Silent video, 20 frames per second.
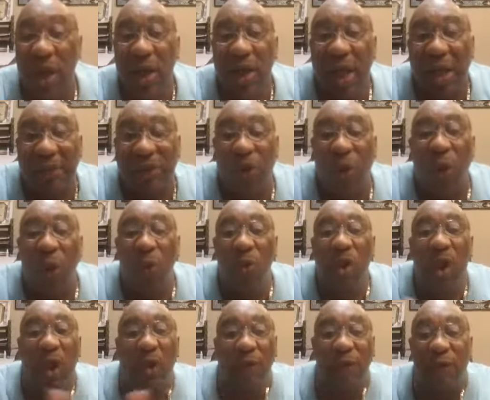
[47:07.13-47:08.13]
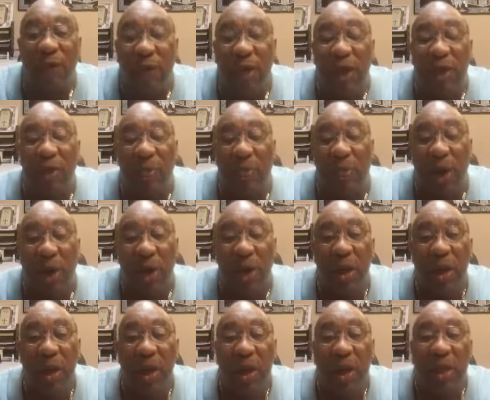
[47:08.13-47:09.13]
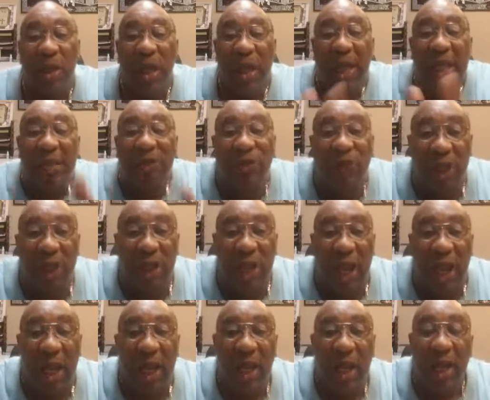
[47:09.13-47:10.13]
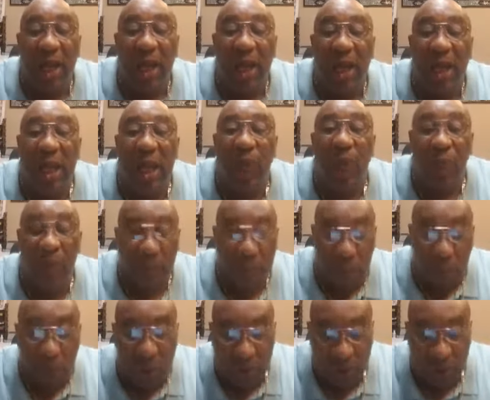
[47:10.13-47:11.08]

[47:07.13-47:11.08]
That's a whole nother field. But these are they that were born.